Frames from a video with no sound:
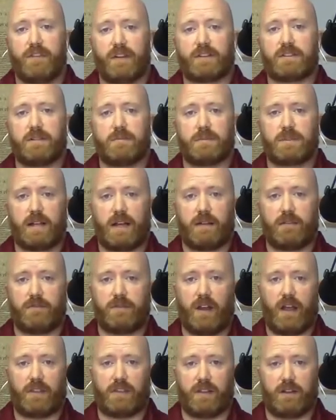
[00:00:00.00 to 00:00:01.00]
victims out of
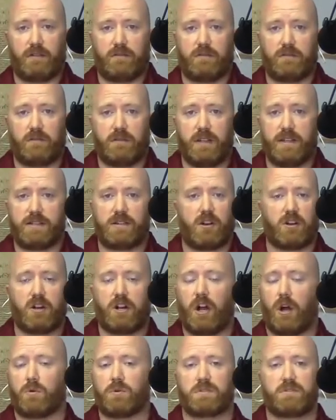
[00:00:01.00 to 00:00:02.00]
nothing. These are
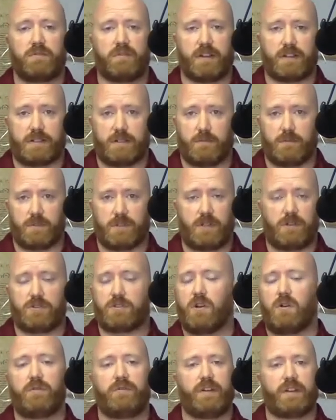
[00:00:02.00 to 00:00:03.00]
ghost victims.
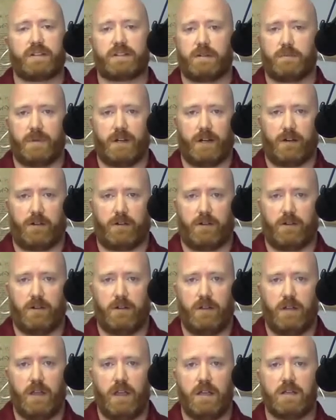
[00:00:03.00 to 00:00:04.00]
There's no victim here.
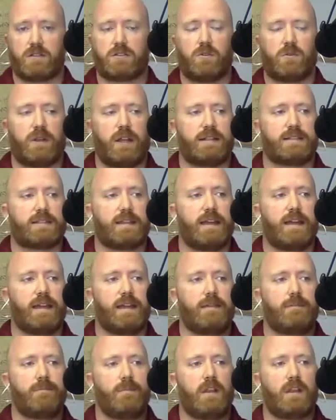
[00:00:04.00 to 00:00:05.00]
So let's
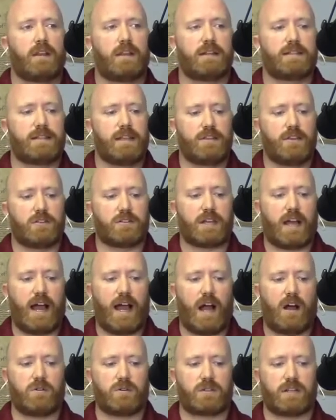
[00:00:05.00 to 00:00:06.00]
say there's a
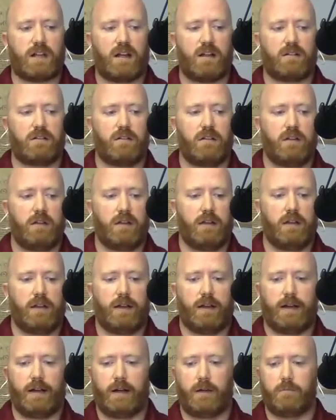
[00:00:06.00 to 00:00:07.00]
house on
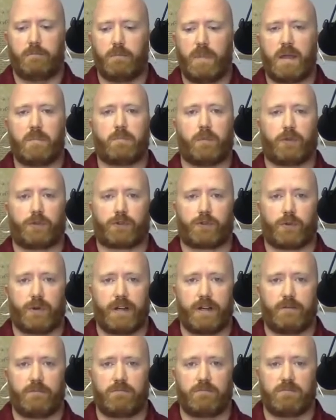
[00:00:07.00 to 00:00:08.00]
Maple
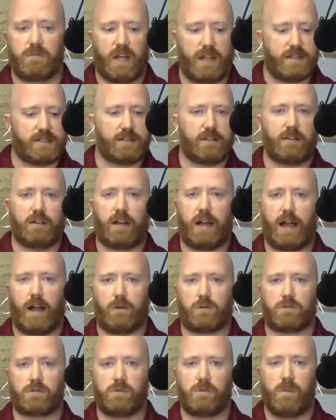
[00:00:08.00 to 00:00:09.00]
Street. Nice little
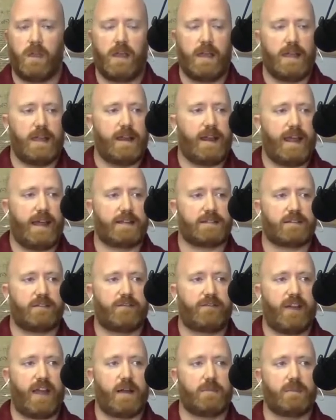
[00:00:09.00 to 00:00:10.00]
house. It has a
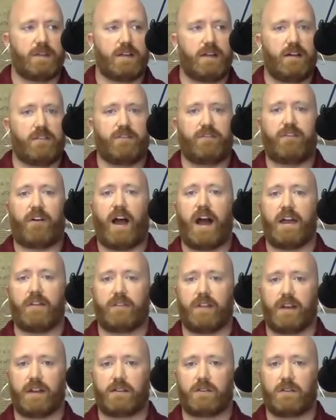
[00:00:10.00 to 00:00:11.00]
family of
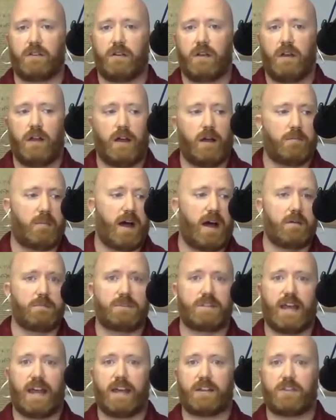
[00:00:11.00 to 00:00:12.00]
5 in it. A mom,
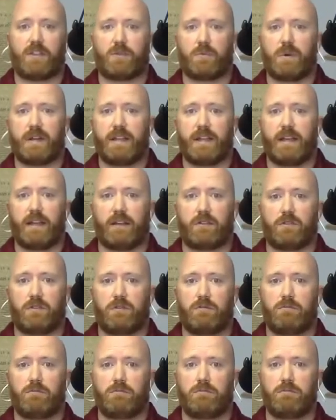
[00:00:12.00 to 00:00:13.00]
dad, 3 kids.